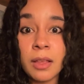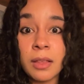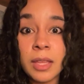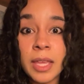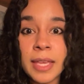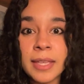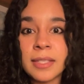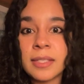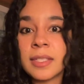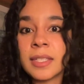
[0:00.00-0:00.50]

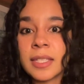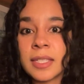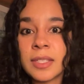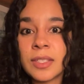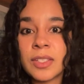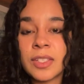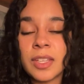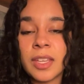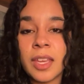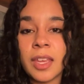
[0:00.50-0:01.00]

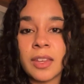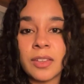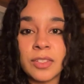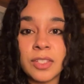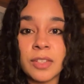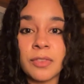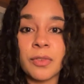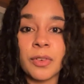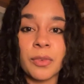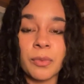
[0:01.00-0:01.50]
exist in
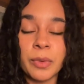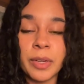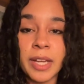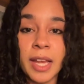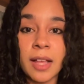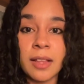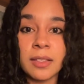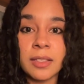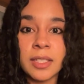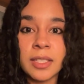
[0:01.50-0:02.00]
different
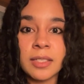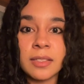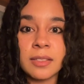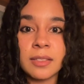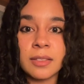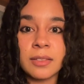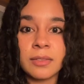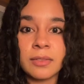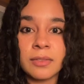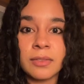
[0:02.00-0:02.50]
realities.